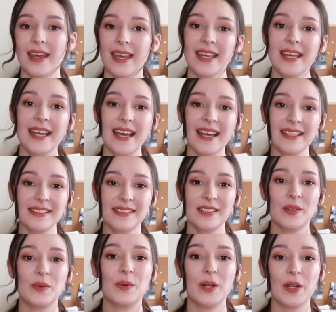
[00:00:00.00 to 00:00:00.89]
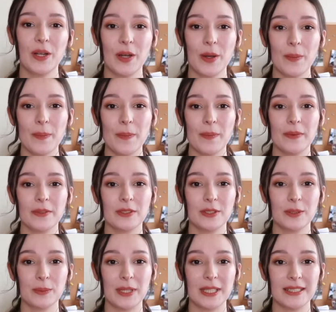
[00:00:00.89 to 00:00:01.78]
Hey guys, welcome
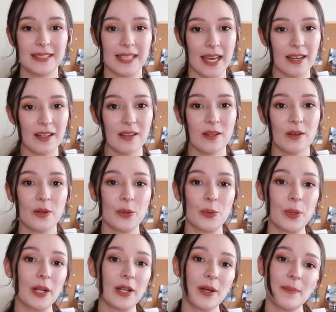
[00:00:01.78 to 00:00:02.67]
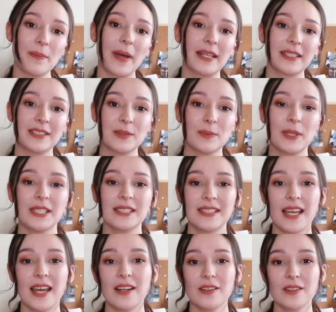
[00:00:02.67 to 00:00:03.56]
to my channel or welcome back to my
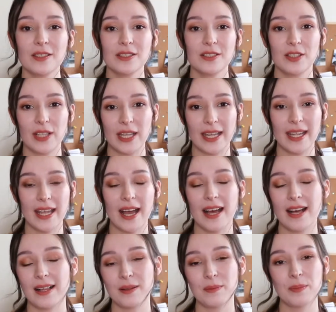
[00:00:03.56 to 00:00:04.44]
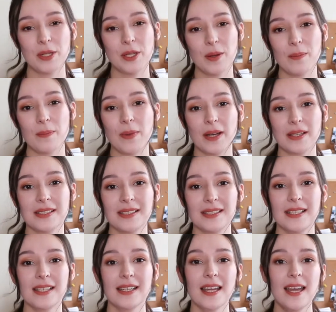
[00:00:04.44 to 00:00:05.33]
channel. Today I'll be
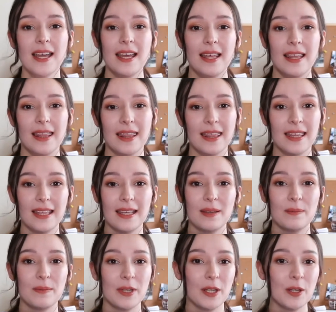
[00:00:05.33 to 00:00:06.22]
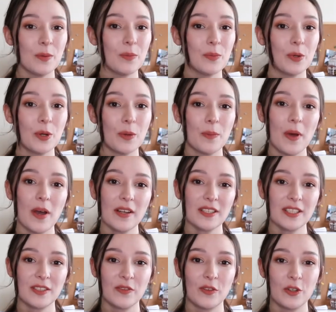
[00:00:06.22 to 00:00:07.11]
unboxing the Beacon Book
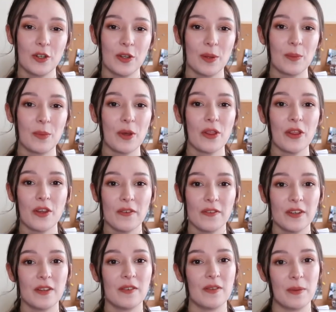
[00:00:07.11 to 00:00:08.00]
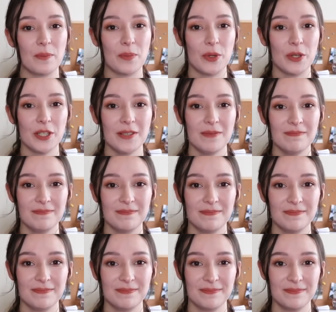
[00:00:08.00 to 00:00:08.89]
Box for the month of November.
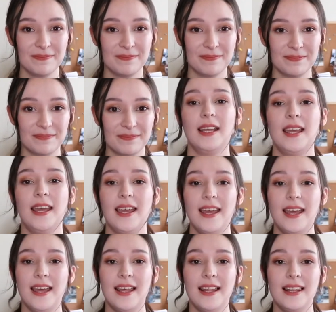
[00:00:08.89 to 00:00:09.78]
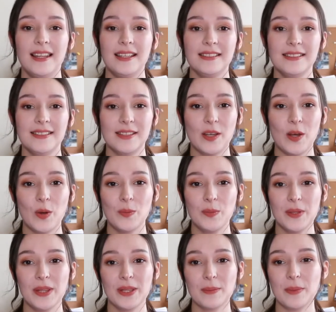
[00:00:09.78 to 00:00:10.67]
Let's
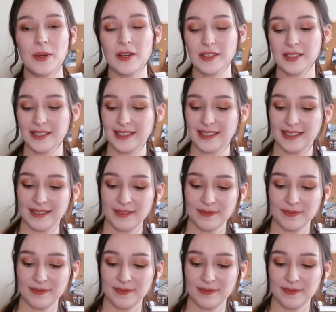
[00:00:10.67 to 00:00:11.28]
open the box.